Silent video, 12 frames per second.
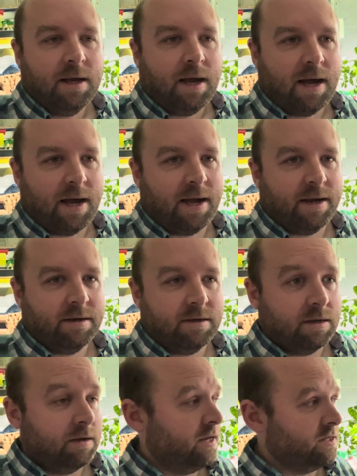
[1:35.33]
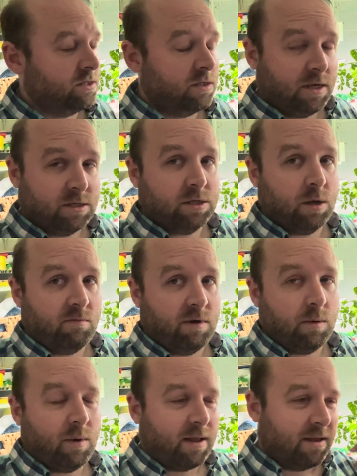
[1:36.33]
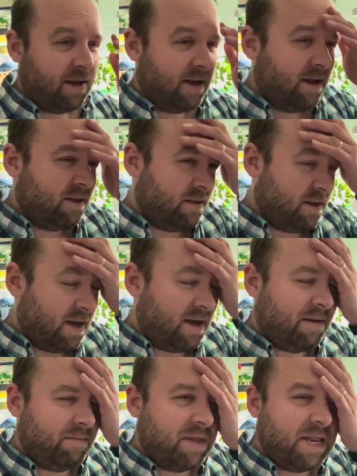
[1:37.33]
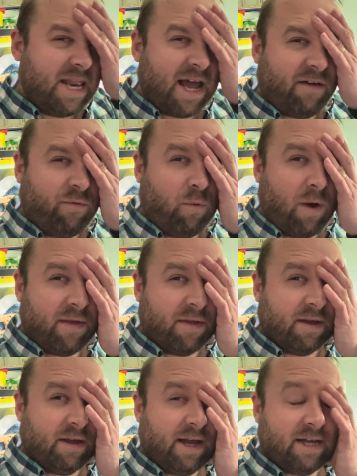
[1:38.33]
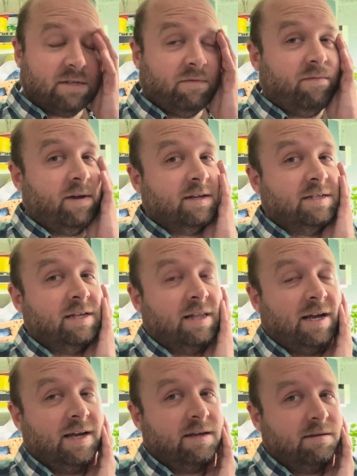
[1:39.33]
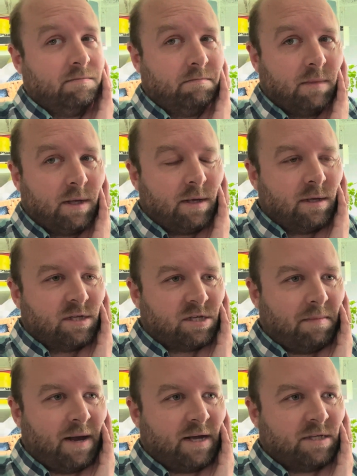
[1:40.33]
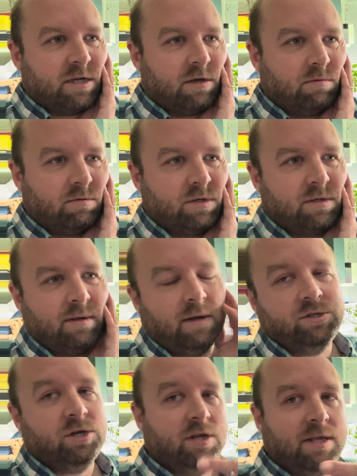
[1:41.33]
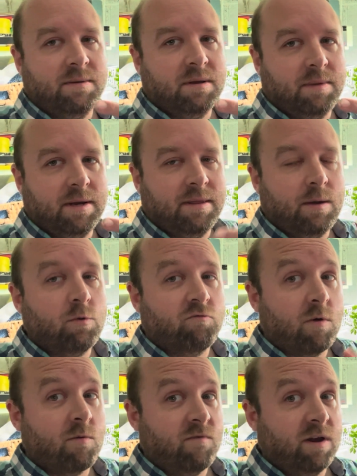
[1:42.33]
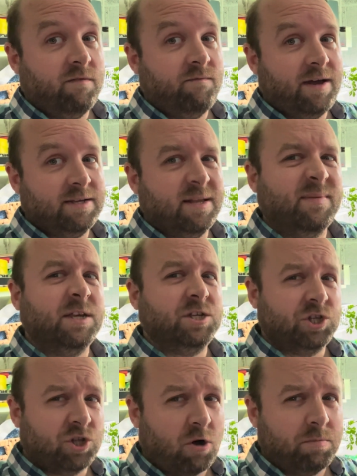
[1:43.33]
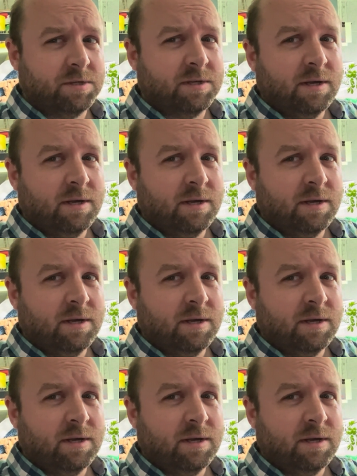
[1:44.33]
And it's doing really well. The naff weather has affected, like, tomatoes. I'll show you them in a minute. They were growing really fast and they stopped